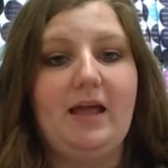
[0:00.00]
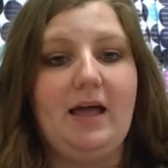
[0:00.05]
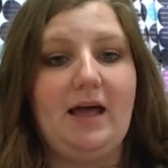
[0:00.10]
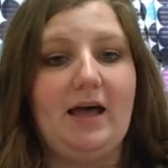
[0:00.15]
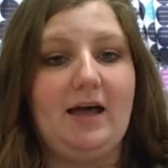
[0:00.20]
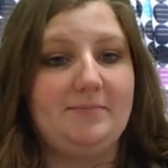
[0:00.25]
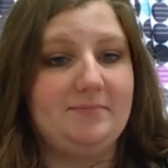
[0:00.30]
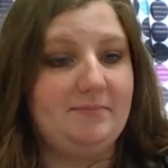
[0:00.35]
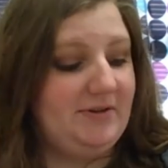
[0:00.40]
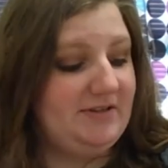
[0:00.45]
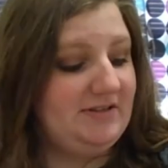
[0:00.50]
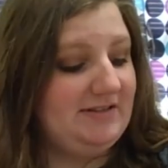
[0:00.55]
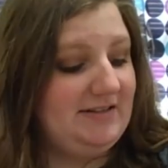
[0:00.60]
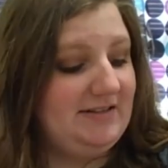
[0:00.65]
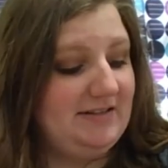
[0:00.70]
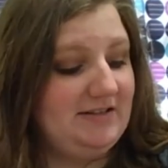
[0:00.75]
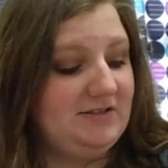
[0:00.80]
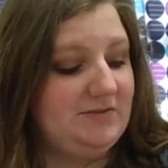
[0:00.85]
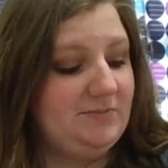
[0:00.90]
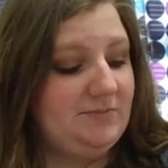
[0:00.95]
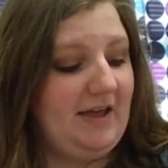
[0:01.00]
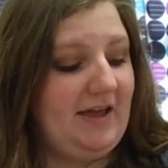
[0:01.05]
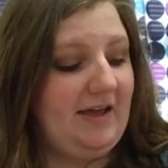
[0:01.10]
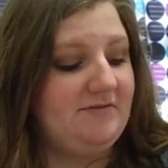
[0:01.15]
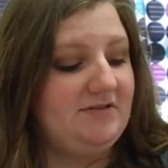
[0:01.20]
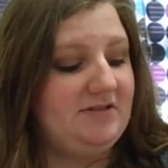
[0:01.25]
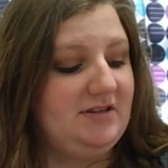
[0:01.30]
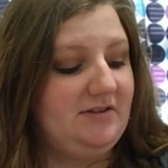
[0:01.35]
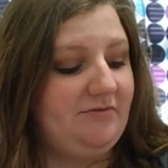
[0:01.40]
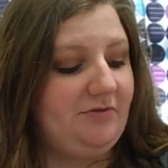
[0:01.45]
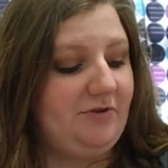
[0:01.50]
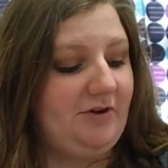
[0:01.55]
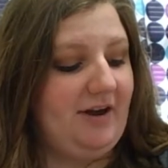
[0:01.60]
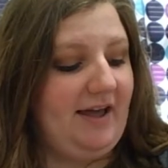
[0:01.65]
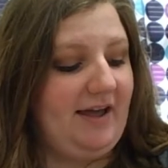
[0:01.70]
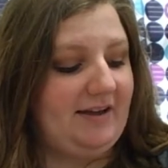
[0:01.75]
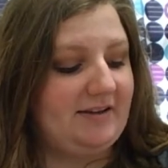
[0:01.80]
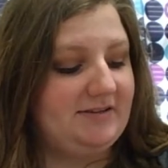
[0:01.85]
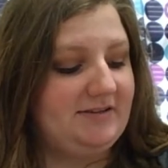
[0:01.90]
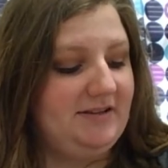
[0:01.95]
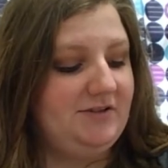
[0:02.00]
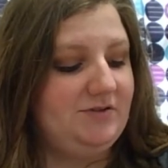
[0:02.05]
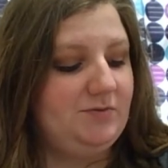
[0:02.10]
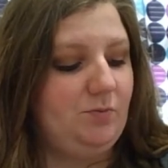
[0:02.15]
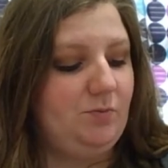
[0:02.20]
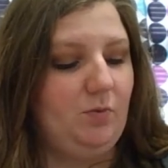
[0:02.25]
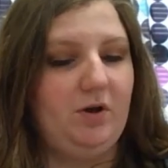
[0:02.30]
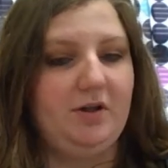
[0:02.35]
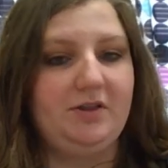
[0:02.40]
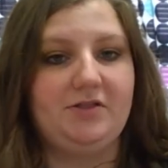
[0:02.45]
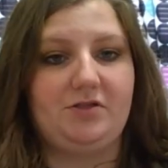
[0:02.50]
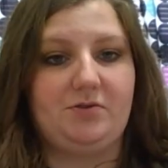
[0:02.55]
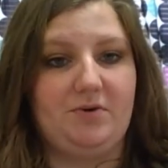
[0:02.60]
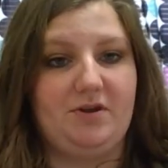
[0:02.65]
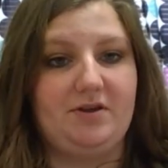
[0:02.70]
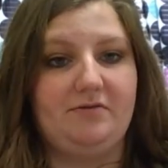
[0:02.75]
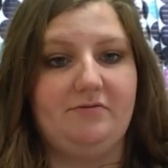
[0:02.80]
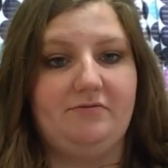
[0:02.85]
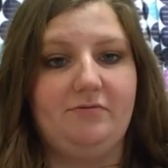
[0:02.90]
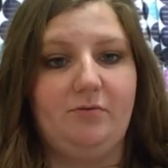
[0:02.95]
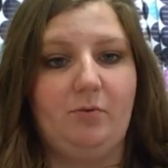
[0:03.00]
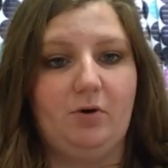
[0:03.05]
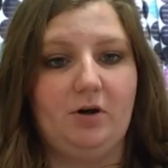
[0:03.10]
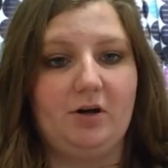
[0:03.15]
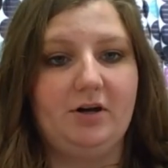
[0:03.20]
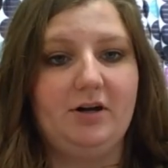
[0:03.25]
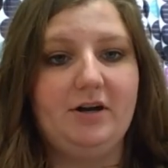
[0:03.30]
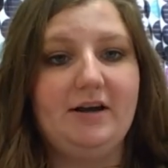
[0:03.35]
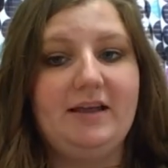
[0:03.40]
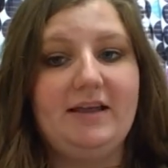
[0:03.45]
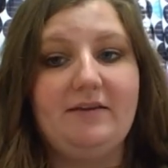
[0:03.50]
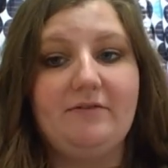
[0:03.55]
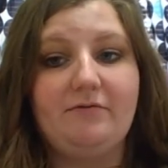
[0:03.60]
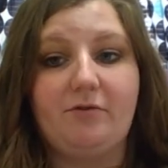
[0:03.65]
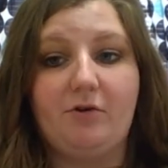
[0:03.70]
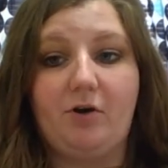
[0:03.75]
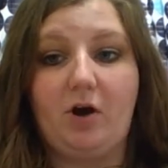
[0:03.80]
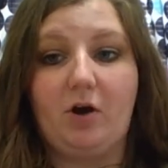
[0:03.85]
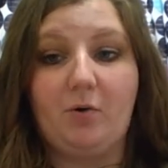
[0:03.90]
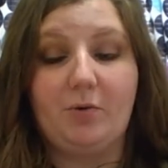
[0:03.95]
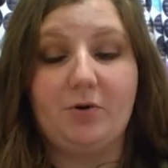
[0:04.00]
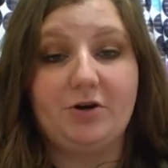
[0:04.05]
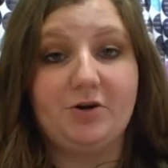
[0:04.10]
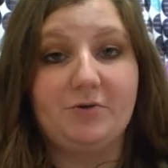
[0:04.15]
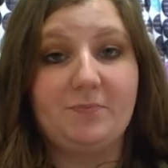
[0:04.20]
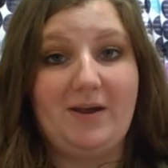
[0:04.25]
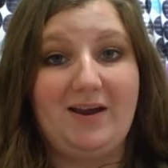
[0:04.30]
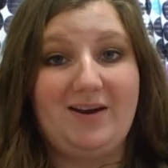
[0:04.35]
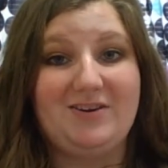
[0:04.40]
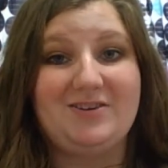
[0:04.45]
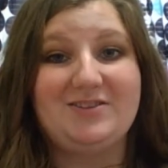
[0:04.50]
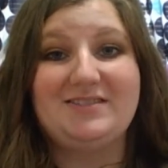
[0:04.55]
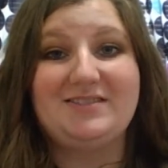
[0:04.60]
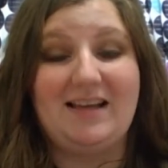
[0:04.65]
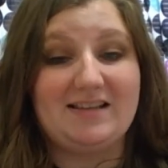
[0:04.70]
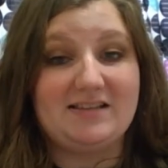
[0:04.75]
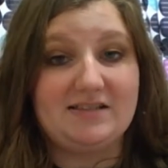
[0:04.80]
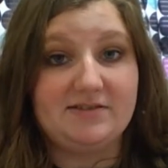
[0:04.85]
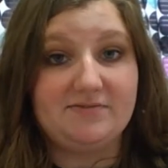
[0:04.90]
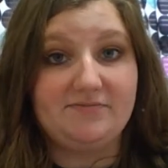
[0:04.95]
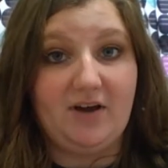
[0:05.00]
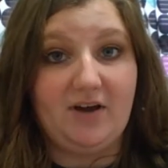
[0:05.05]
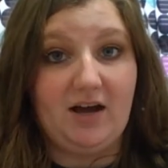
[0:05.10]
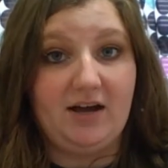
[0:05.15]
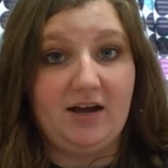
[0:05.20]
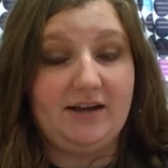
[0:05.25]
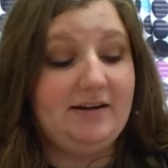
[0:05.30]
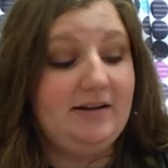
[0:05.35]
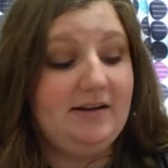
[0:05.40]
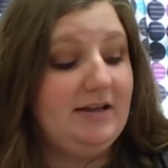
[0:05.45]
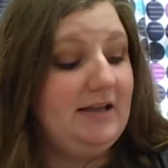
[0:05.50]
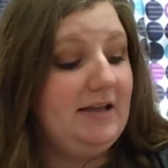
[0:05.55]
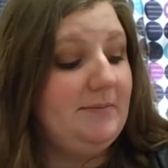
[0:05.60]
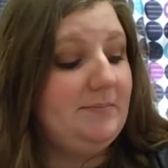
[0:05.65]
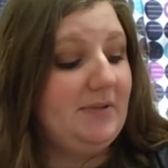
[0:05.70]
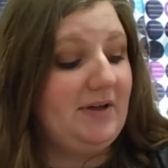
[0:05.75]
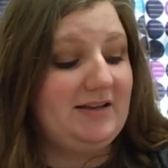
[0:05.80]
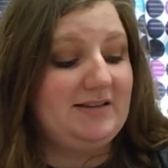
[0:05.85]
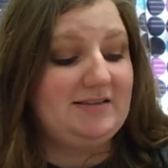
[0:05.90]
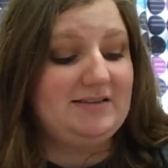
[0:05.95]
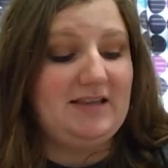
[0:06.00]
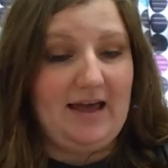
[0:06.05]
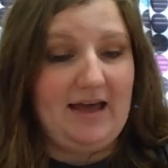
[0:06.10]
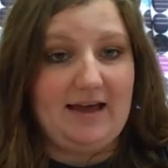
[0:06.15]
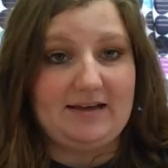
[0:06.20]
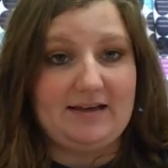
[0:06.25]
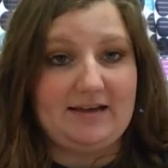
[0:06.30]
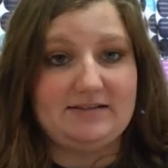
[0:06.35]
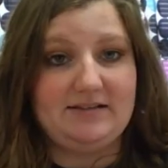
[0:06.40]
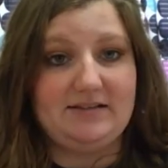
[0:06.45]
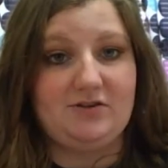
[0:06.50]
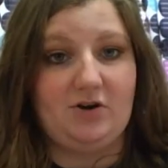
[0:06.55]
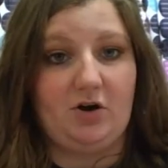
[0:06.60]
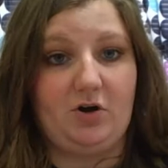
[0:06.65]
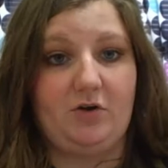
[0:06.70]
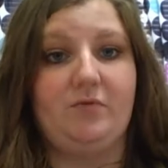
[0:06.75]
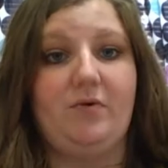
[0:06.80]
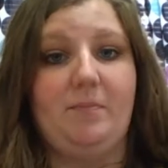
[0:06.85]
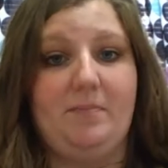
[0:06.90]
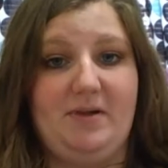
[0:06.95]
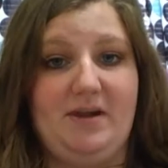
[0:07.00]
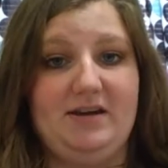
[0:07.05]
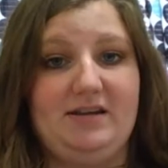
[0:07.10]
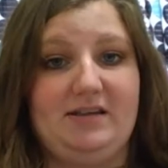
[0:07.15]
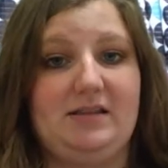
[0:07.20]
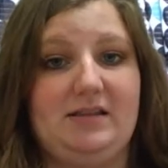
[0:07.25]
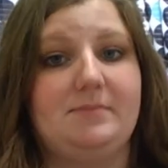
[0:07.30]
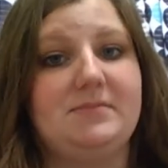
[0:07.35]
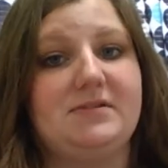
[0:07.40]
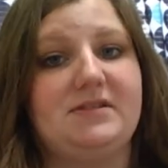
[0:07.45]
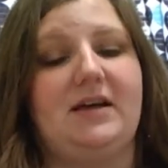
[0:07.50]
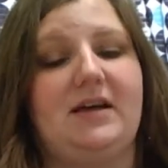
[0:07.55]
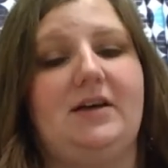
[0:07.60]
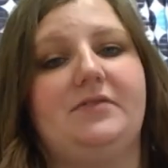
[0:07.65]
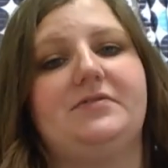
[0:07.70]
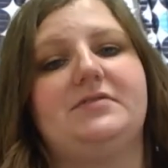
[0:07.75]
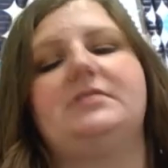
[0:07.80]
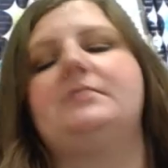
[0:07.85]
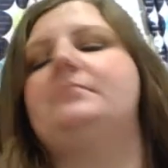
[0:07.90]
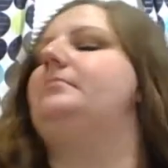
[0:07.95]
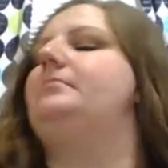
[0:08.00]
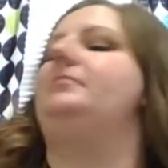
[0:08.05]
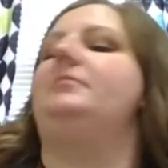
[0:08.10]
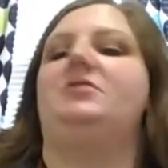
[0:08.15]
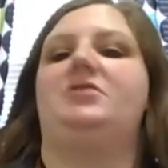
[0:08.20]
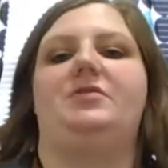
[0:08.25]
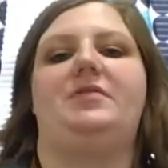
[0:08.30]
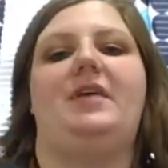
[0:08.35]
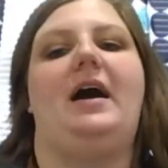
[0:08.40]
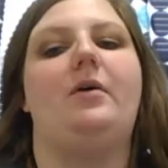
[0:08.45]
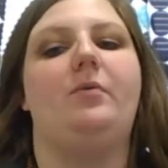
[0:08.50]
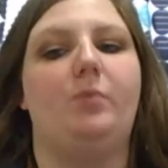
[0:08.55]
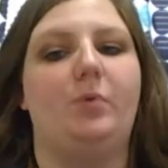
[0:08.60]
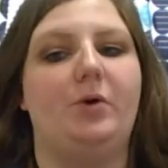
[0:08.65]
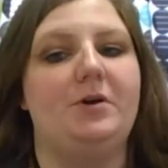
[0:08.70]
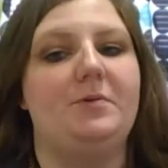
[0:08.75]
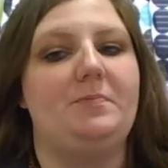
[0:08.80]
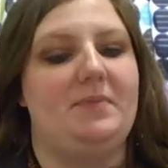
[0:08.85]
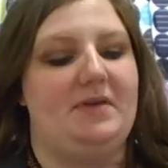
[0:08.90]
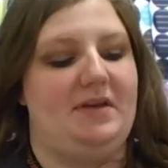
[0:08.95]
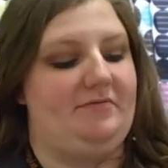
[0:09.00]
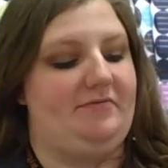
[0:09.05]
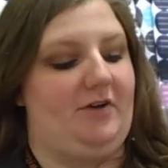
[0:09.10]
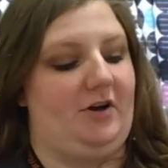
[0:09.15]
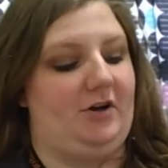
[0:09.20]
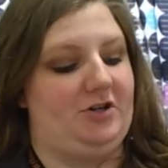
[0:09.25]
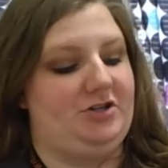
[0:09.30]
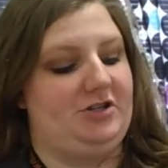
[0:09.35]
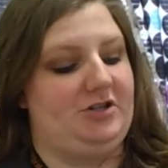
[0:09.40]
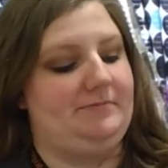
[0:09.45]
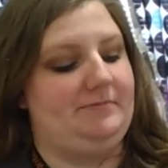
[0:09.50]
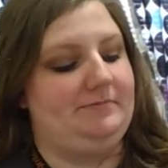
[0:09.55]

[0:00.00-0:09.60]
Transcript: But since we have different x's, 1, 3, 4, for our ordered pairs, that's fine because the x's aren't repeating themselves. So that would be a function.